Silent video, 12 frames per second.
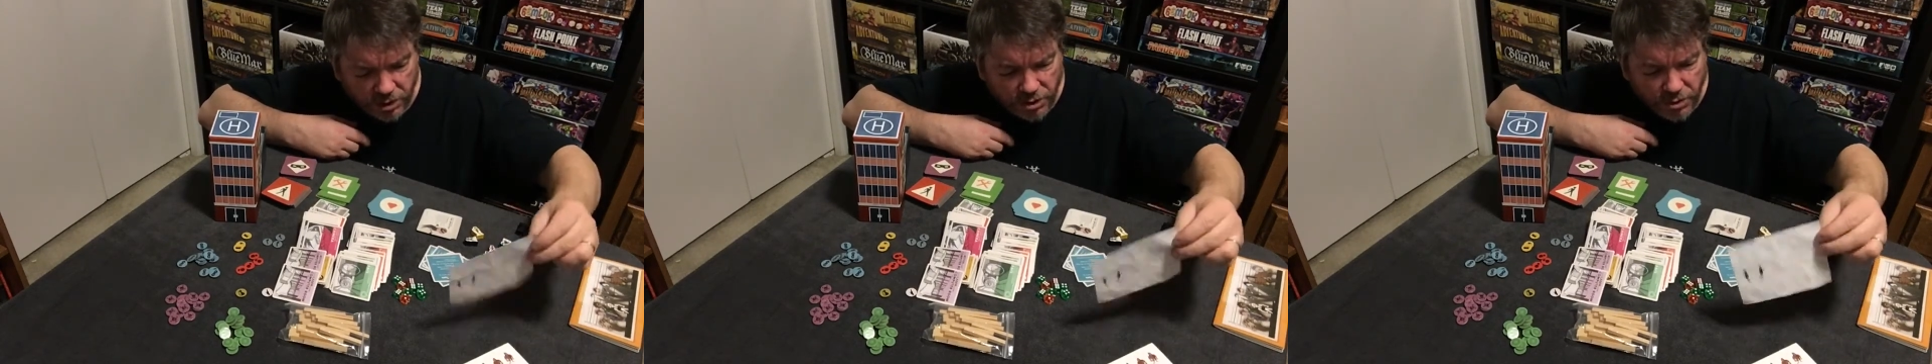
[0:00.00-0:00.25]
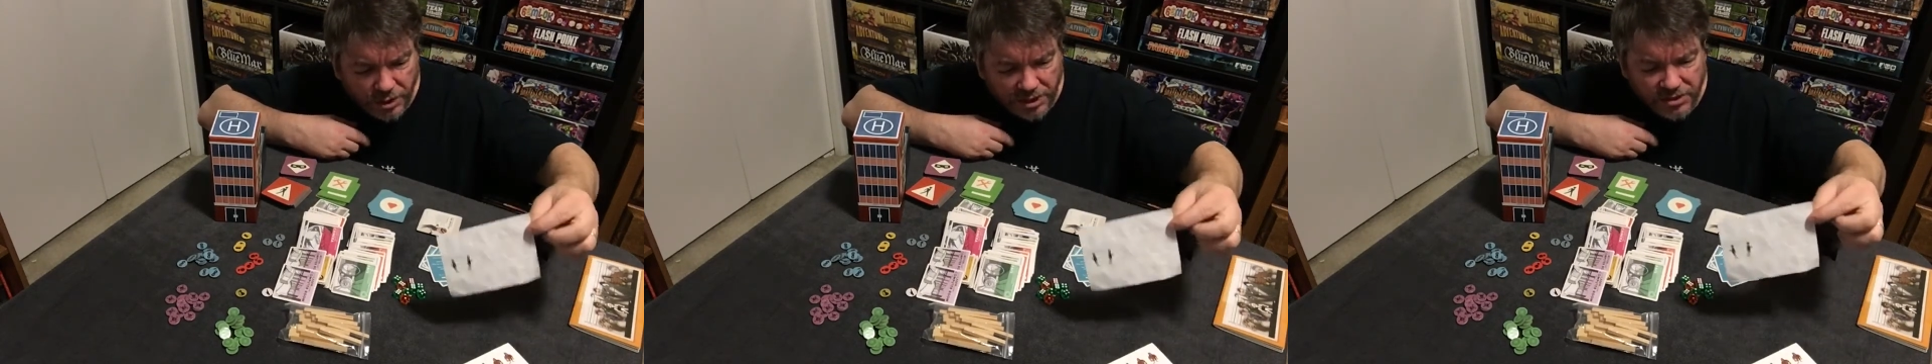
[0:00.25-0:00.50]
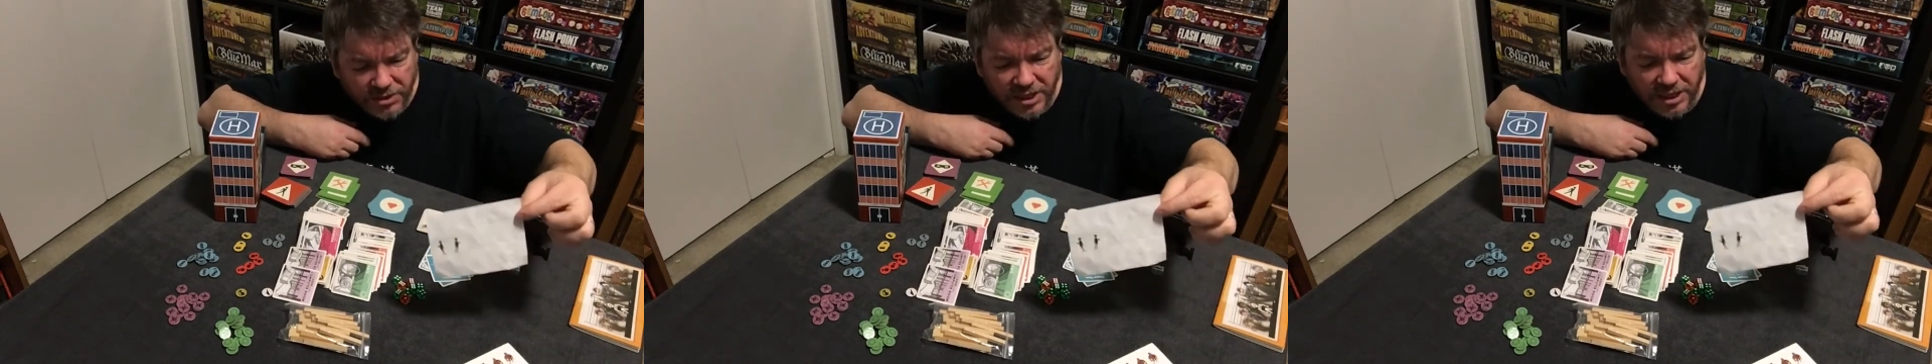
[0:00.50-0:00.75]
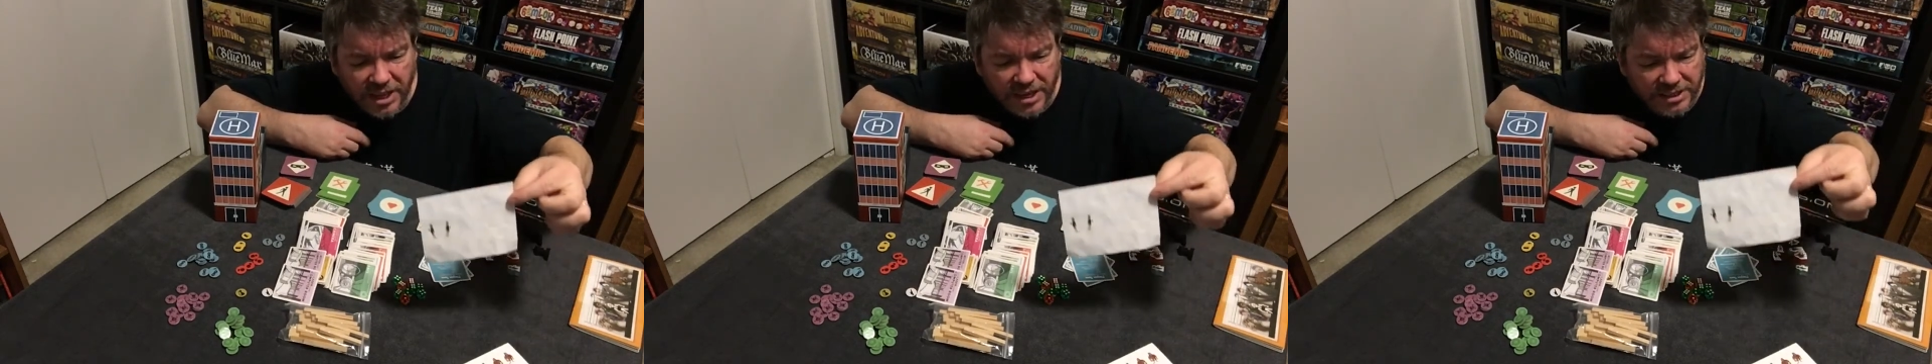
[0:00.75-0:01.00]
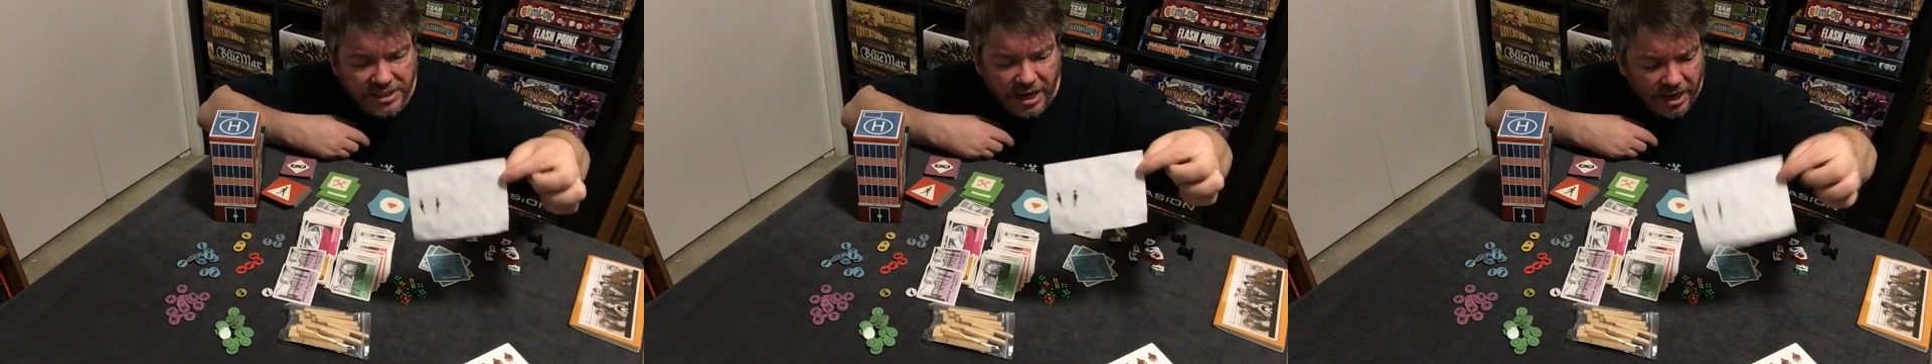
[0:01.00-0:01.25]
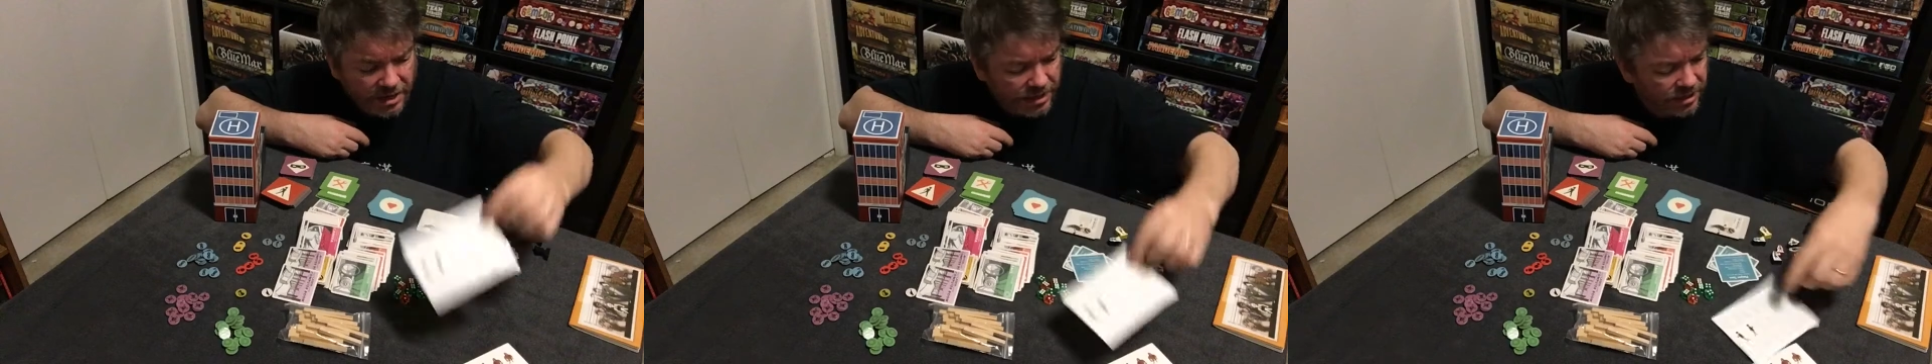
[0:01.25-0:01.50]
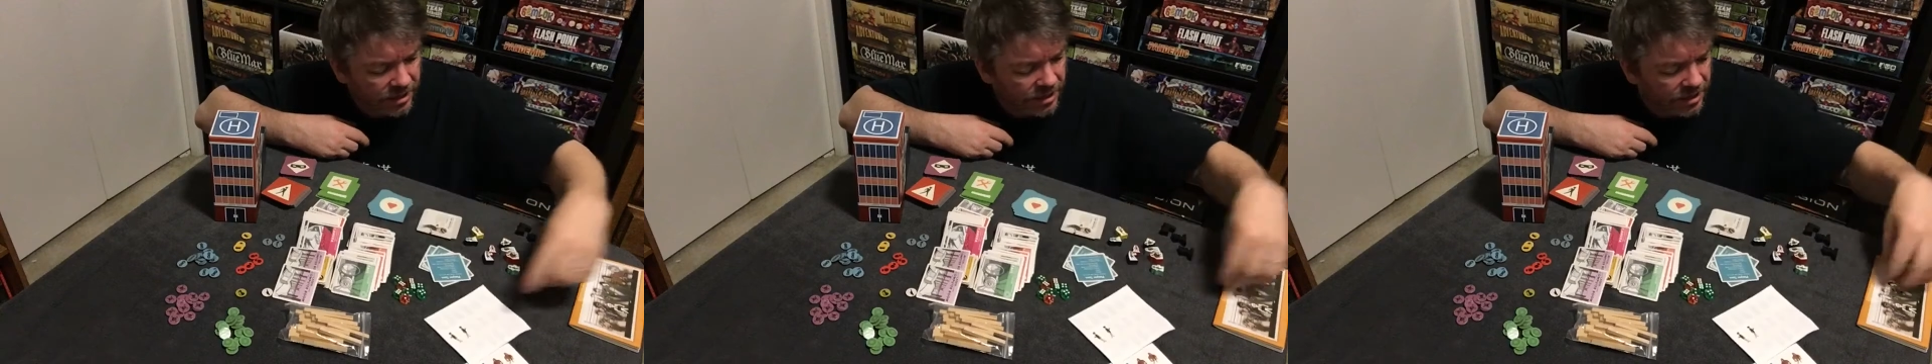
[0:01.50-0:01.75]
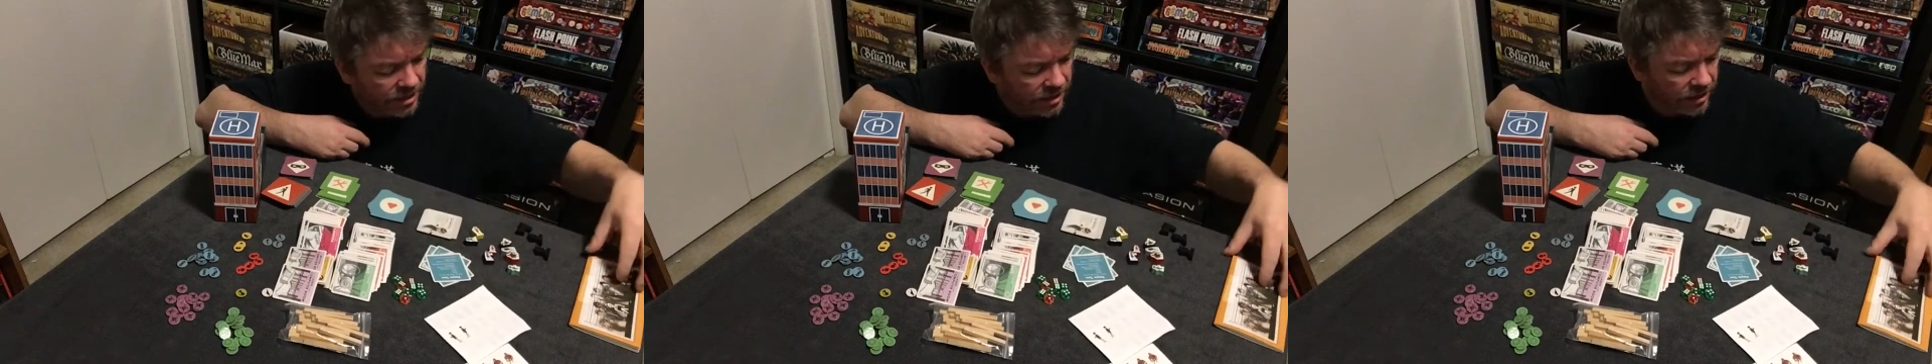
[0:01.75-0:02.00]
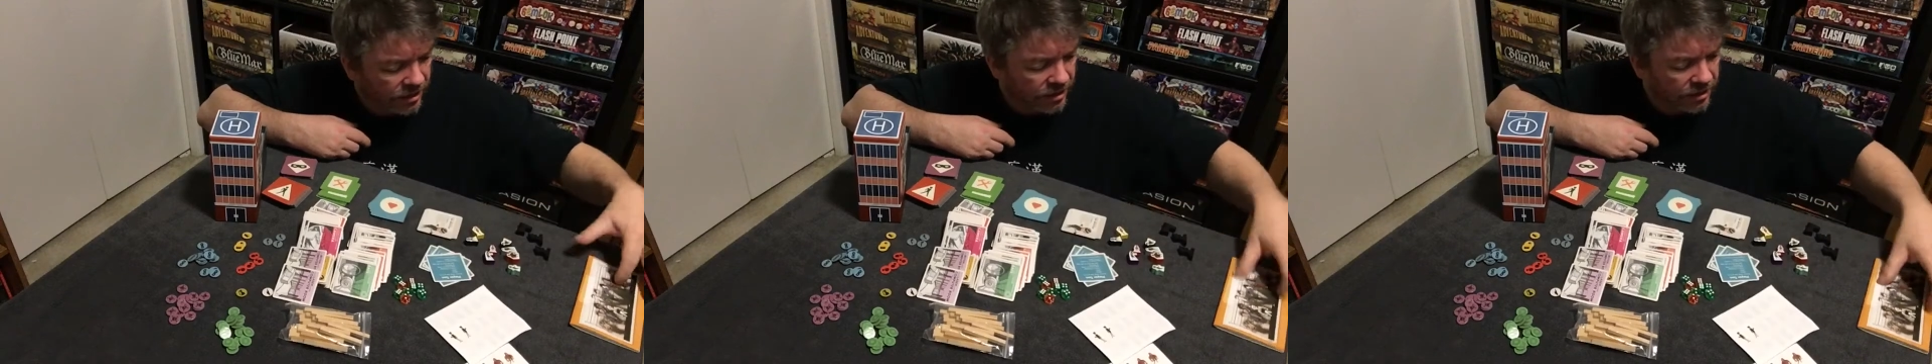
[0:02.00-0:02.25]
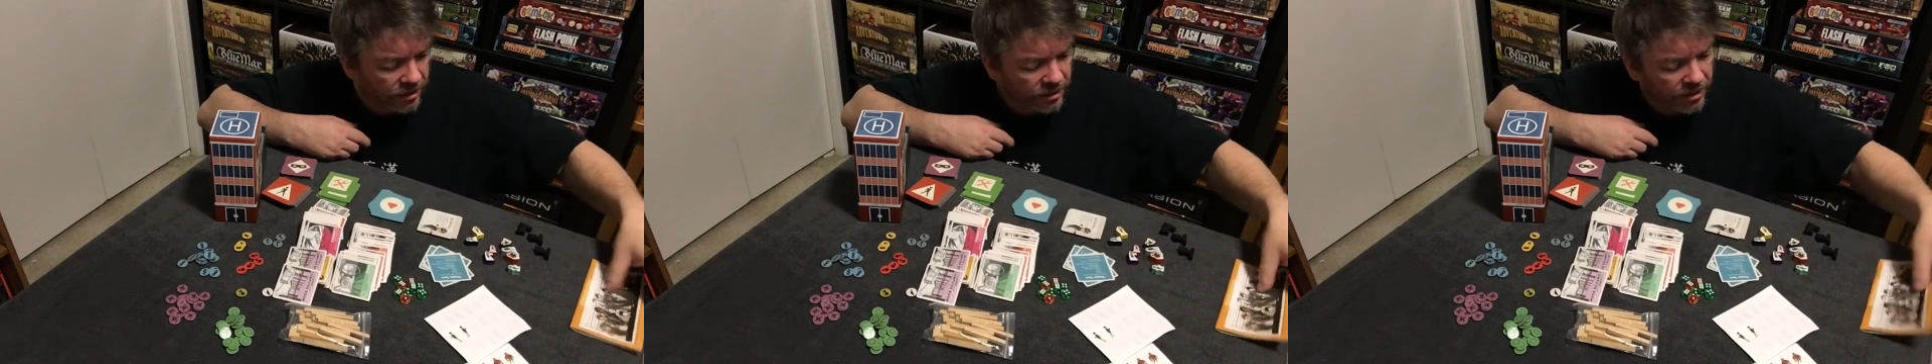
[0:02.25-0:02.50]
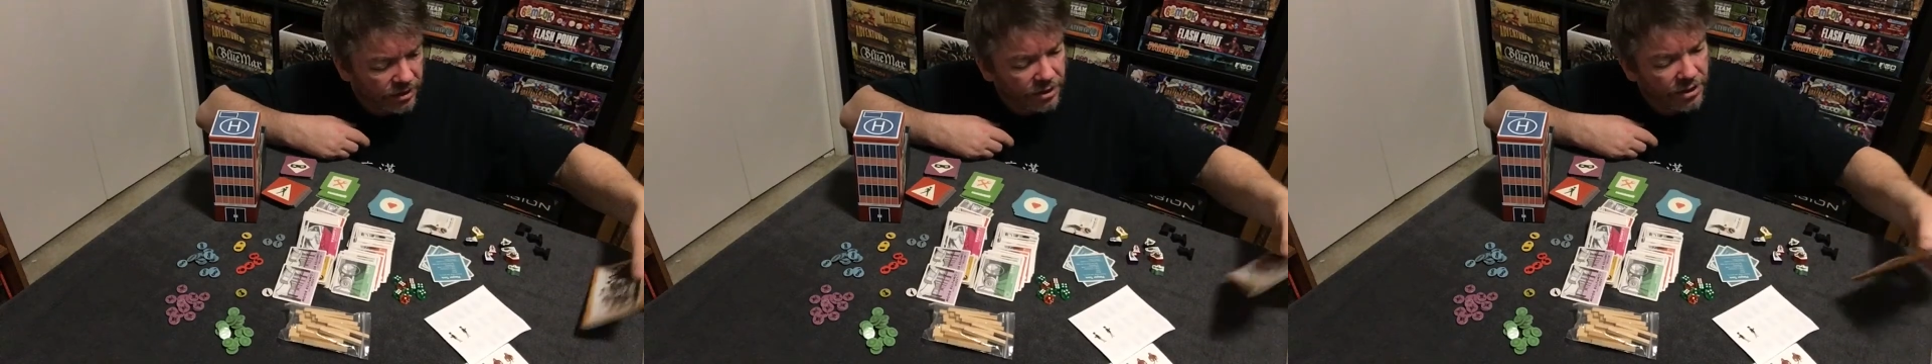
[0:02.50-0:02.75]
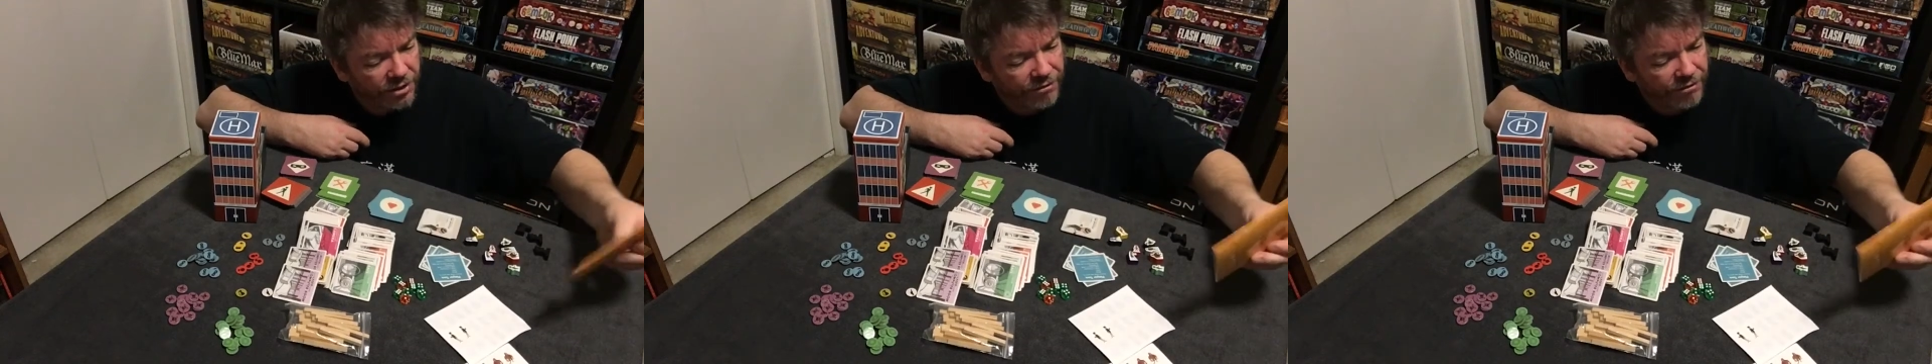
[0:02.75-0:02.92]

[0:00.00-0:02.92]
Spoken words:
you can see that on